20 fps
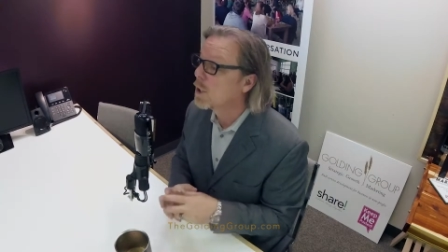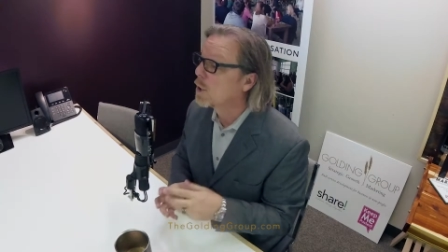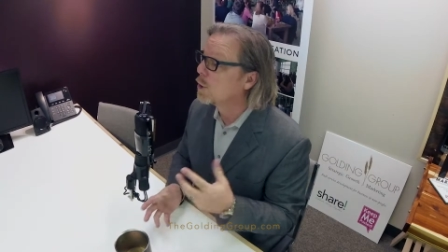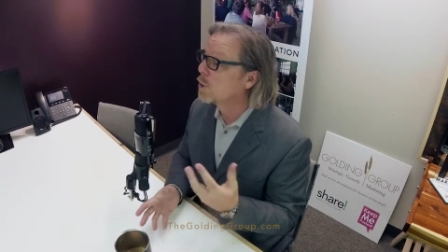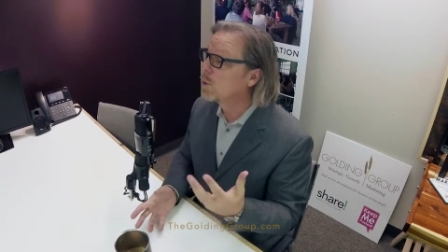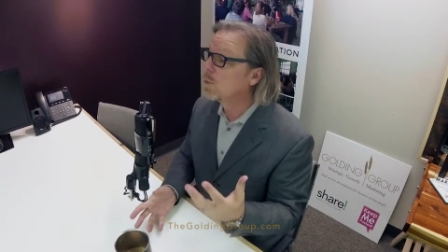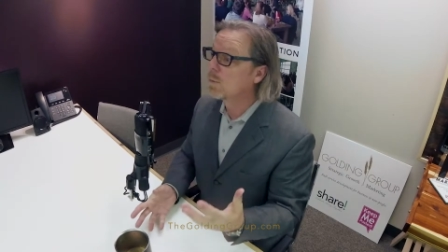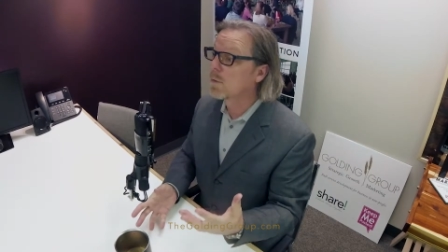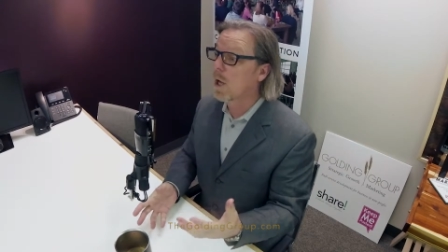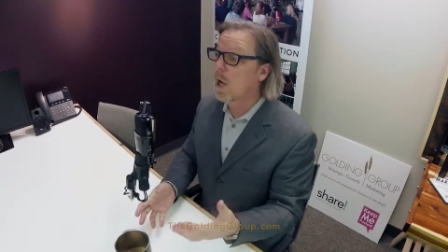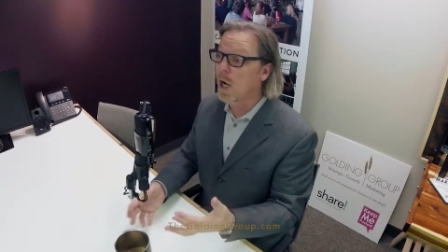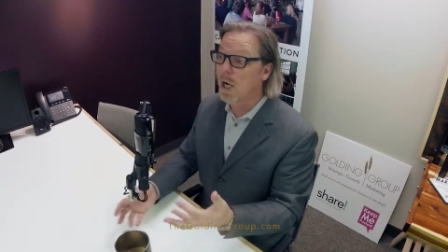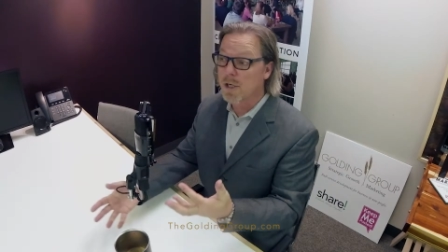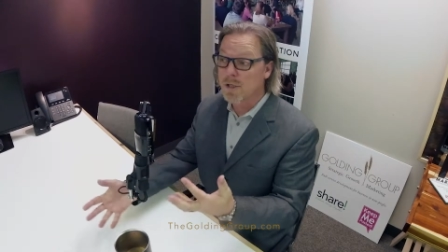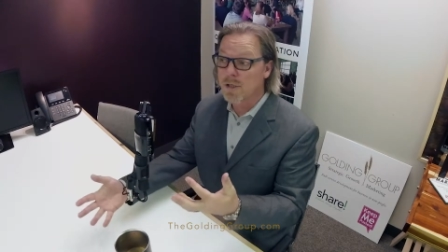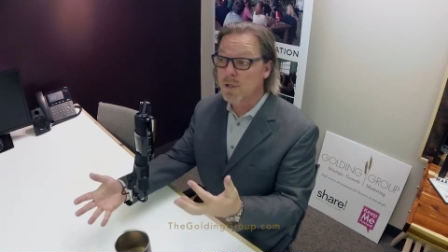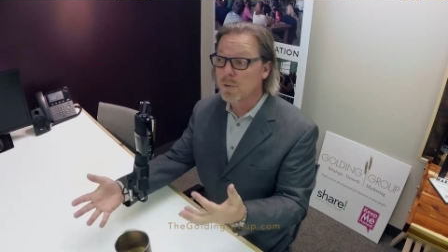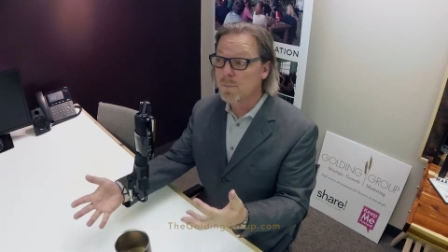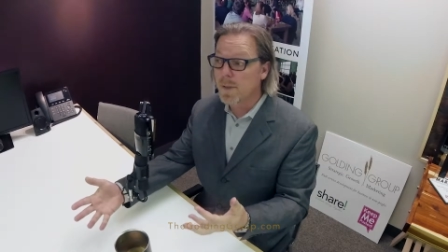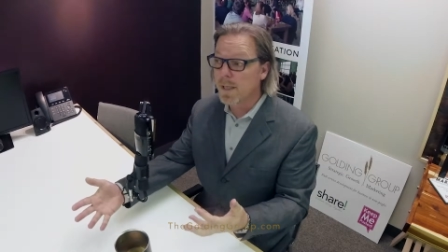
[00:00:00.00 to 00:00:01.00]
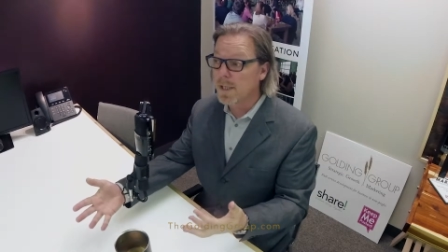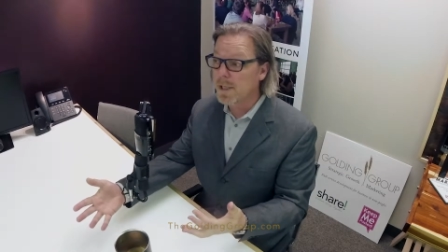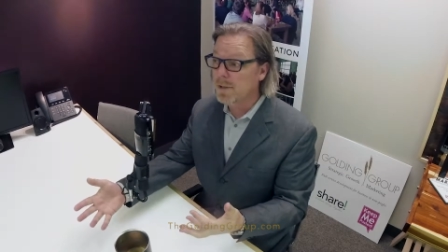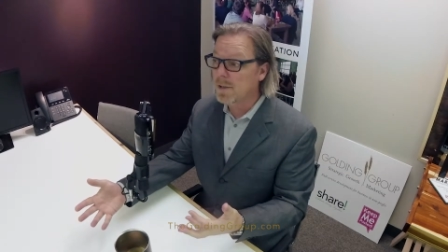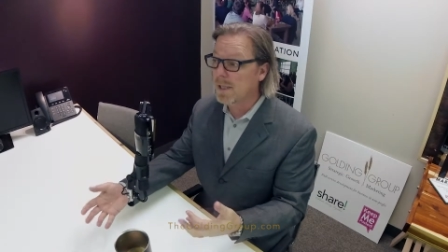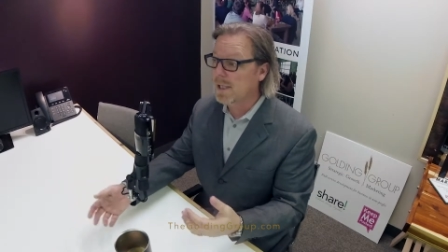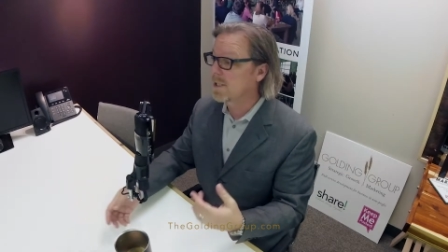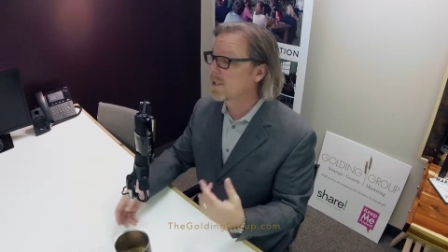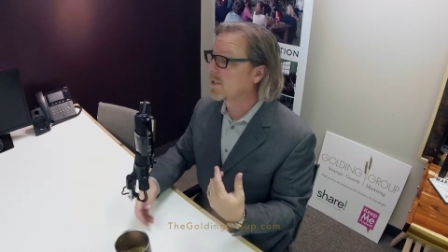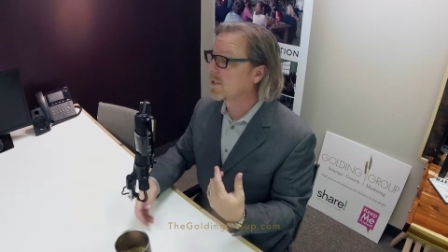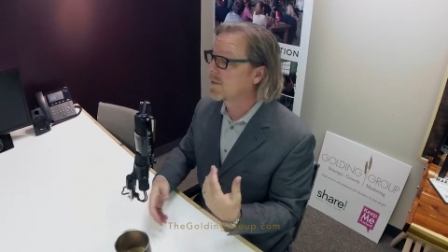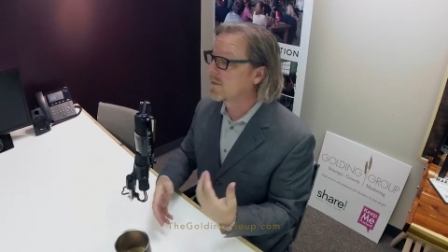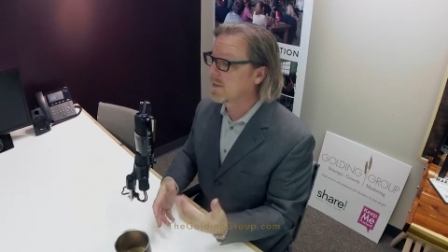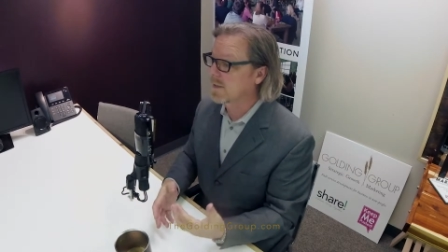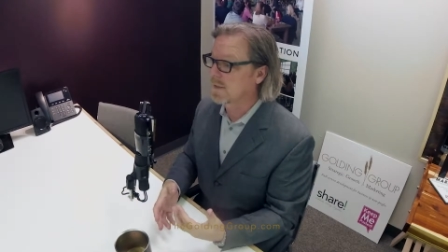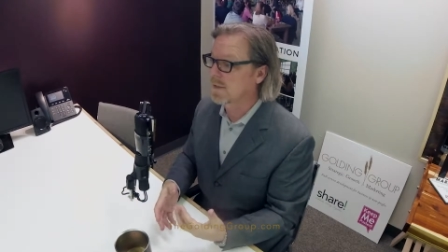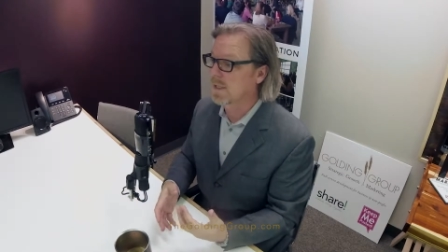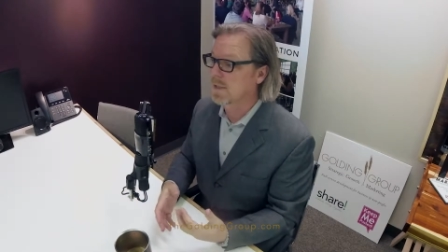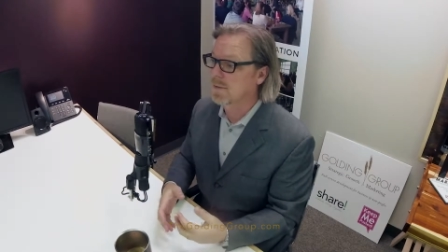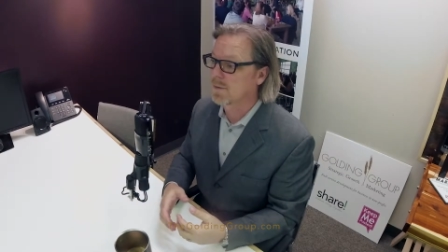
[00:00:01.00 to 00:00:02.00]
new laws, new regulations,
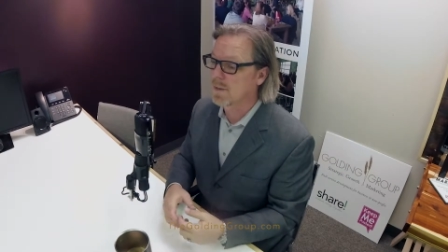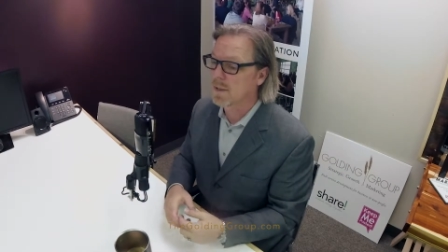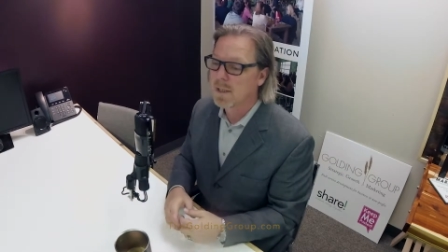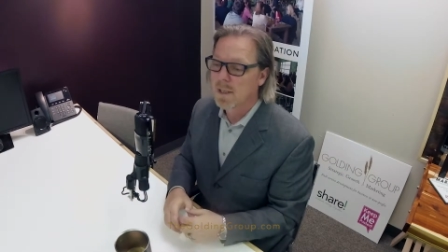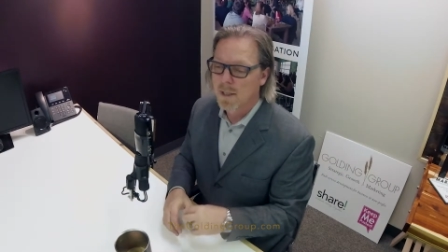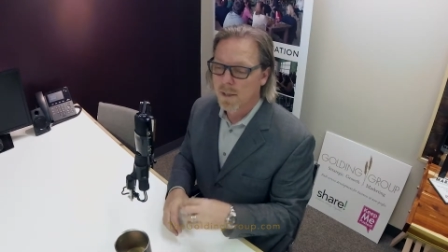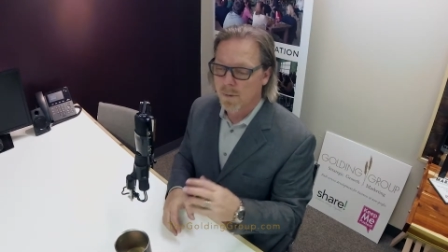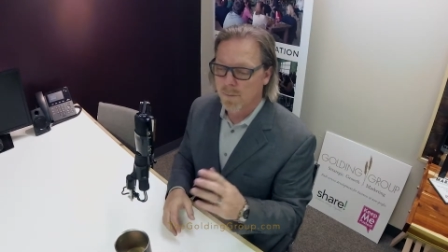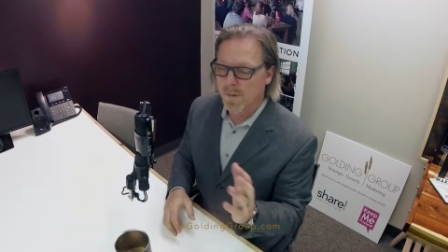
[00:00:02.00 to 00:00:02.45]
etc.